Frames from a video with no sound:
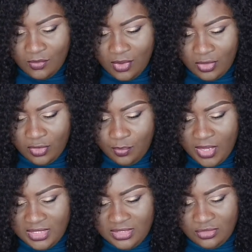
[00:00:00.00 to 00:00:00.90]
What
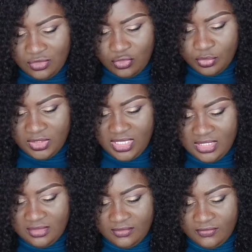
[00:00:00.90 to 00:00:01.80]
equipment do you hope to
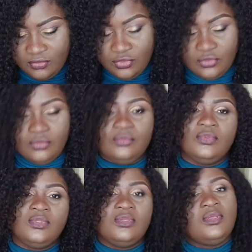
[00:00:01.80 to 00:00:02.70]
get in the future?
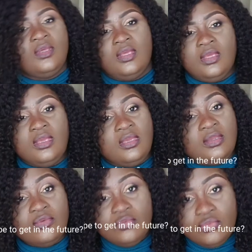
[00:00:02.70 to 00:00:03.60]

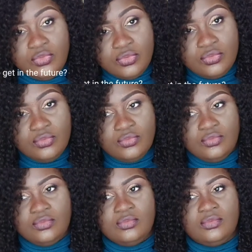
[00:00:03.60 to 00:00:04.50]
A good
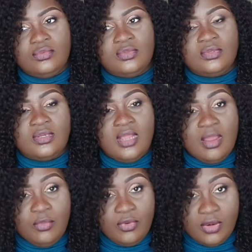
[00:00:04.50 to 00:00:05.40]

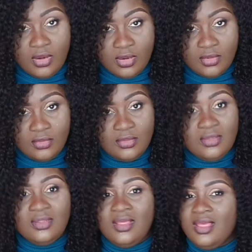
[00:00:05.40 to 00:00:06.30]
camera
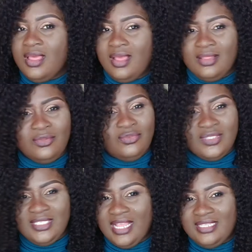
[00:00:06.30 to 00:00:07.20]
and all
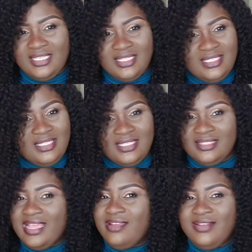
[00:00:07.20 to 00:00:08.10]
those gadget
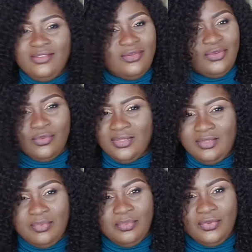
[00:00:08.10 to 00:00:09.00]
things. I really don't know what
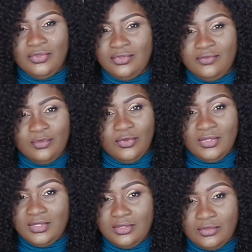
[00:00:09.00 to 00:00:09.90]
the people used to film all
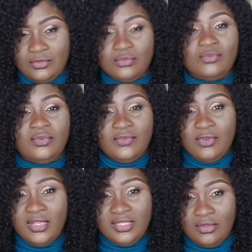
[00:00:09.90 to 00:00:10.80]
these things on. We'll
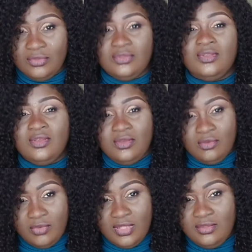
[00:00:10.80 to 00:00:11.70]
figure it out.
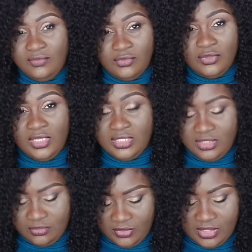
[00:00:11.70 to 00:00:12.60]
When the future
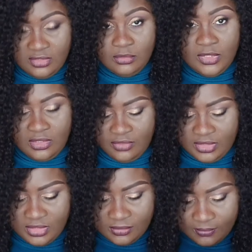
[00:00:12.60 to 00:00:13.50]
gets here, we'll get something great.